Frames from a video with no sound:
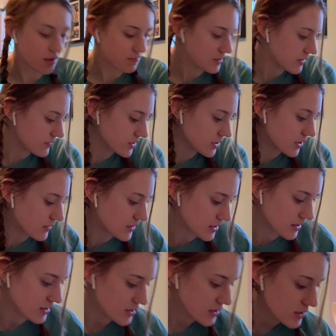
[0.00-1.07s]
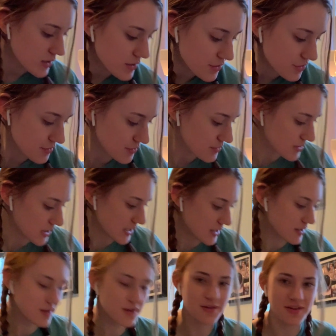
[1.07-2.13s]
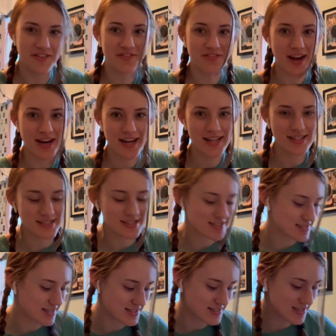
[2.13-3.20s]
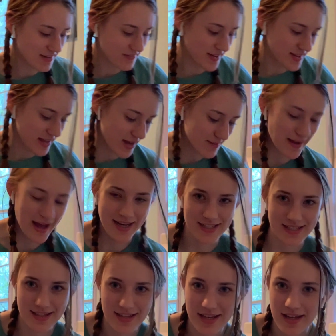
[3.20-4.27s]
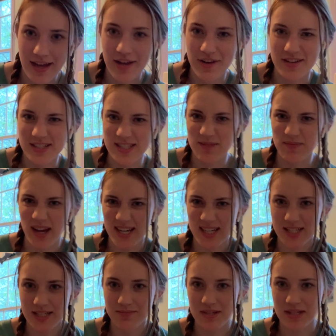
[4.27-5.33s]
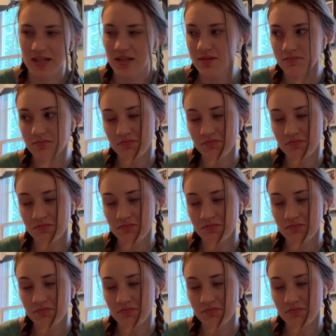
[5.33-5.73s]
even going through like finances and stuff like that, like I already said packaging, but like